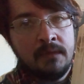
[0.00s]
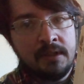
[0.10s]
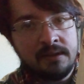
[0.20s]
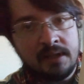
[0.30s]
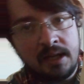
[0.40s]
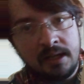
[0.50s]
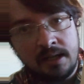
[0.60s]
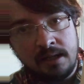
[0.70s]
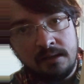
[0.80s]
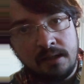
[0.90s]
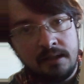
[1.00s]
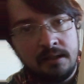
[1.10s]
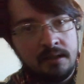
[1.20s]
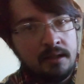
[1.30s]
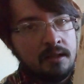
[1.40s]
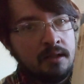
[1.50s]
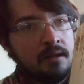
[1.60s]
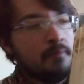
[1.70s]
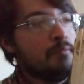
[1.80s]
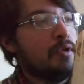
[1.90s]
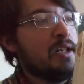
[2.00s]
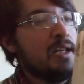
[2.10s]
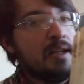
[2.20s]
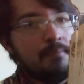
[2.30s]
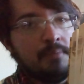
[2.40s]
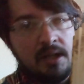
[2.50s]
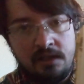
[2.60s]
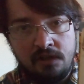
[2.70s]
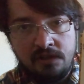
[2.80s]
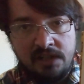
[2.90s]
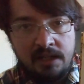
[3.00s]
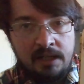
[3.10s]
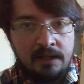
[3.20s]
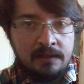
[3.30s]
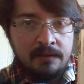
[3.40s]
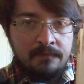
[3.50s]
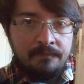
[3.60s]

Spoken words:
Let's say, got a lot of pretty neat pictures in here.